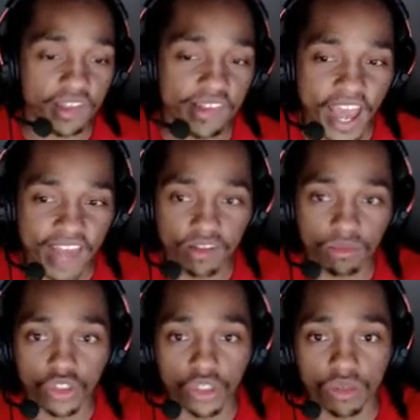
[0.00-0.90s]
his
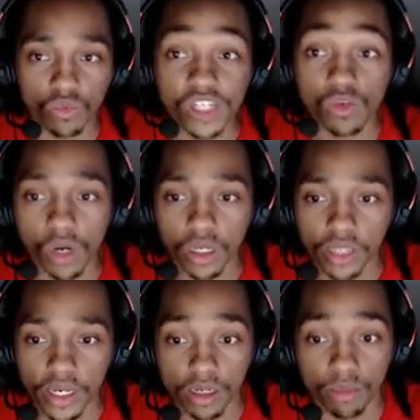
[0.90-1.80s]
casting was good in week
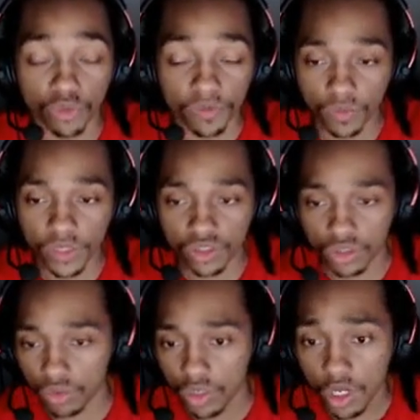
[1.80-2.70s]
1 and it improved in week
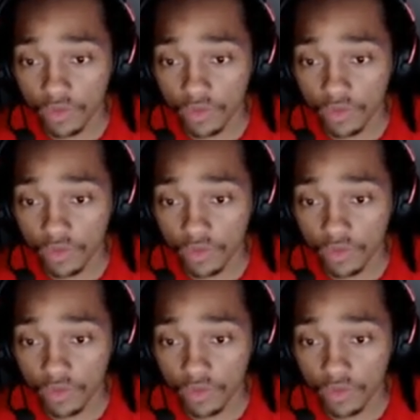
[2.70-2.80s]
2.